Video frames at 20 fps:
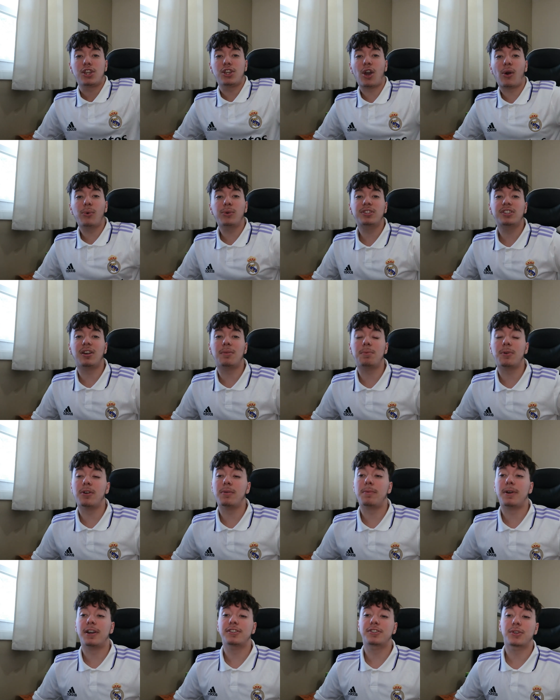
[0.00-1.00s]
Yo, what's up,
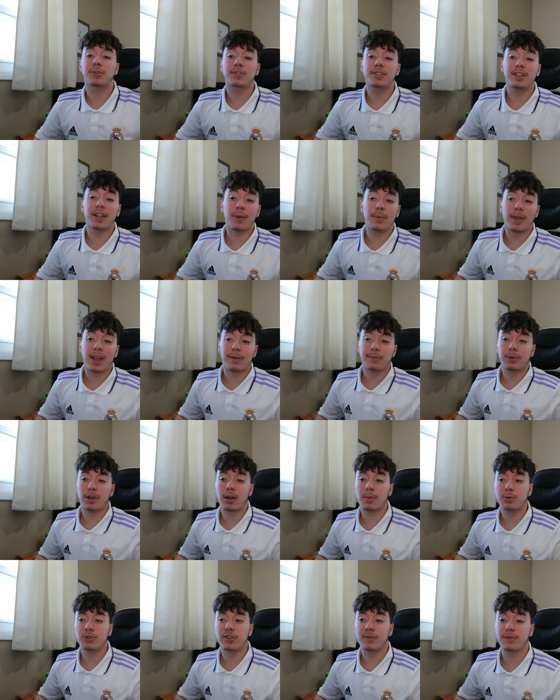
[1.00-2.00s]
everybody? So today we have
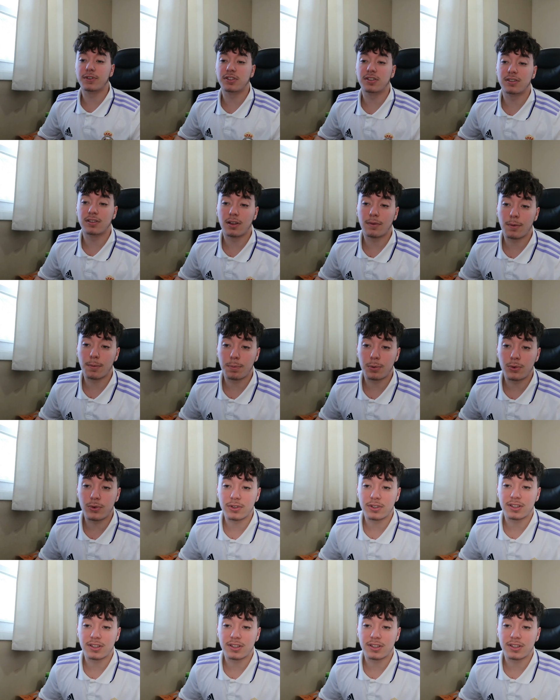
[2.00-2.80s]
Real Madrid versus Liverpool.